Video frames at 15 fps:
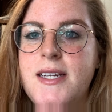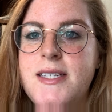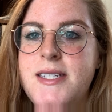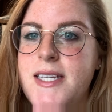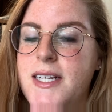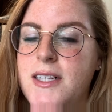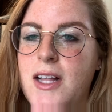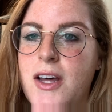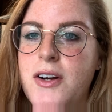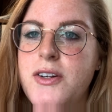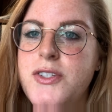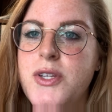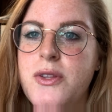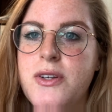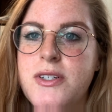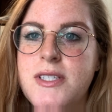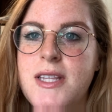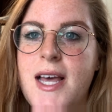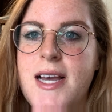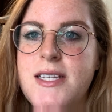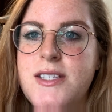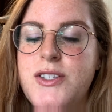declutter so there's
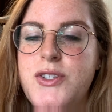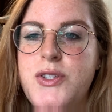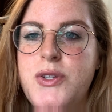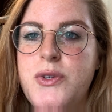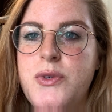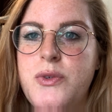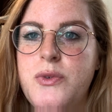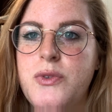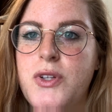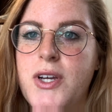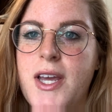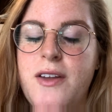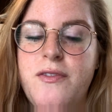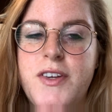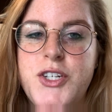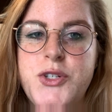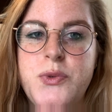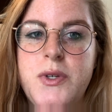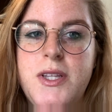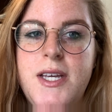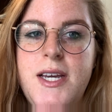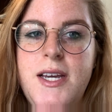less to look at
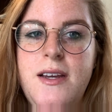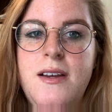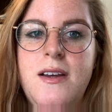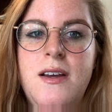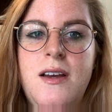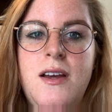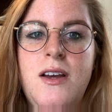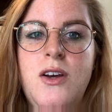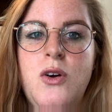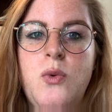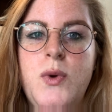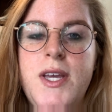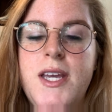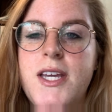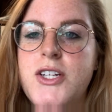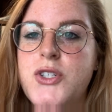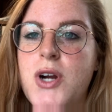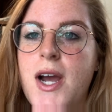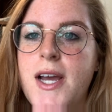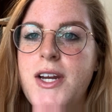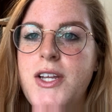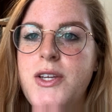visually. We can
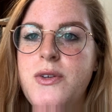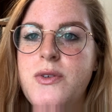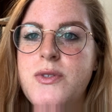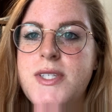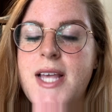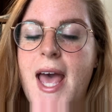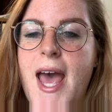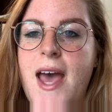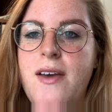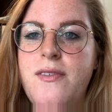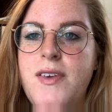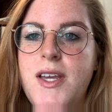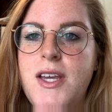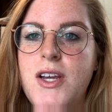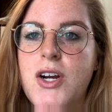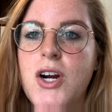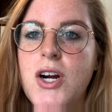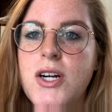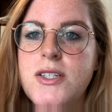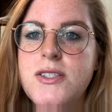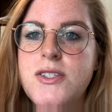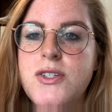try to use heavy
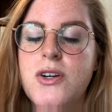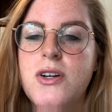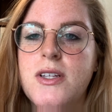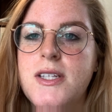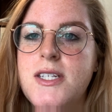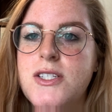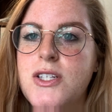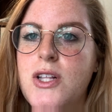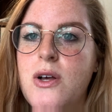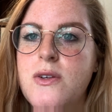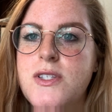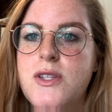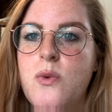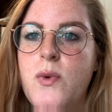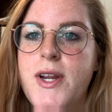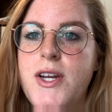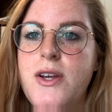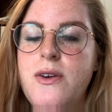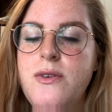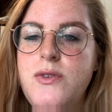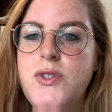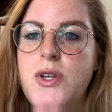curtains or at least close the
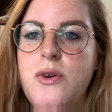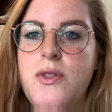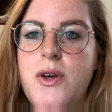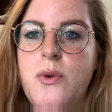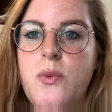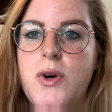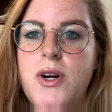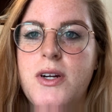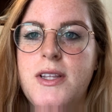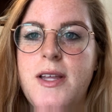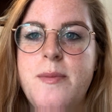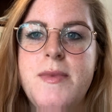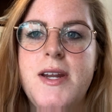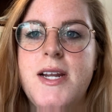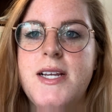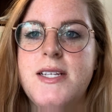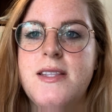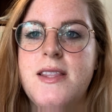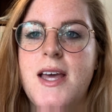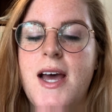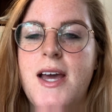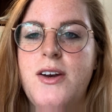windows so that we're limiting
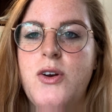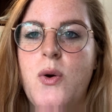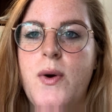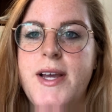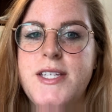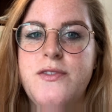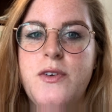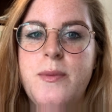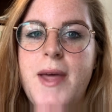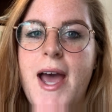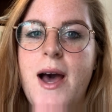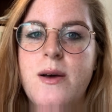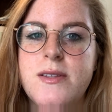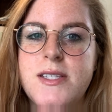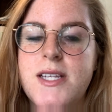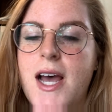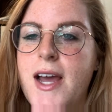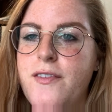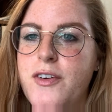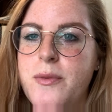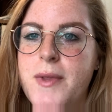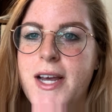that noise from the outside
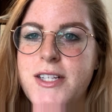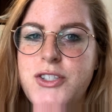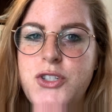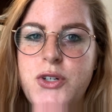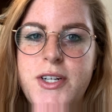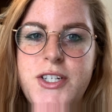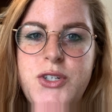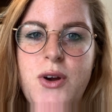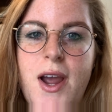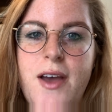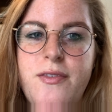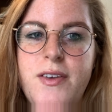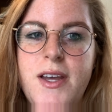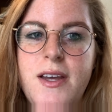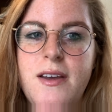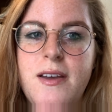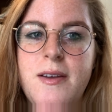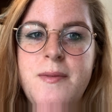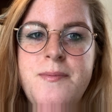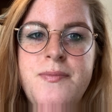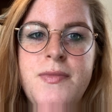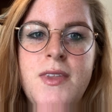from that street traffic.
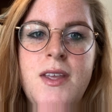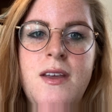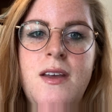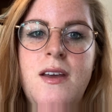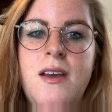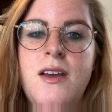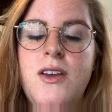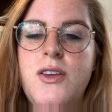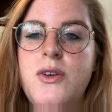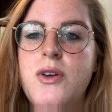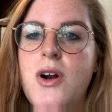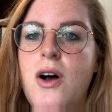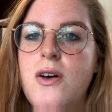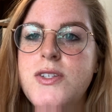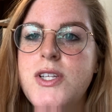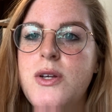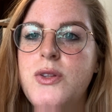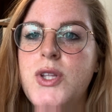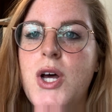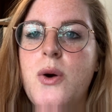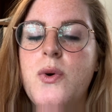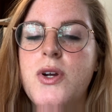You could also
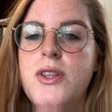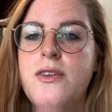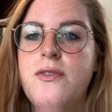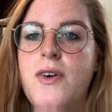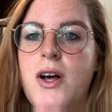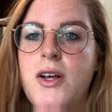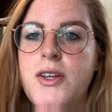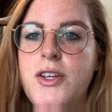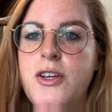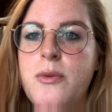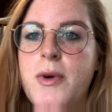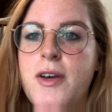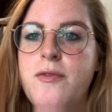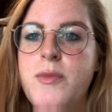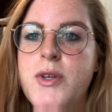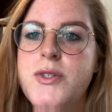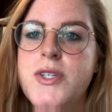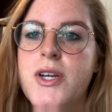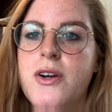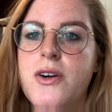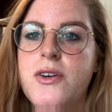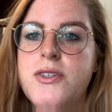lower the volume of
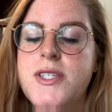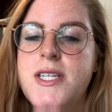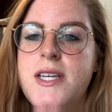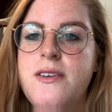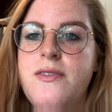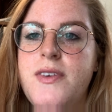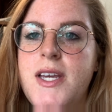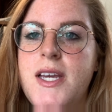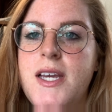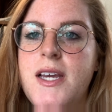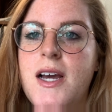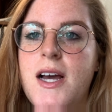music or TV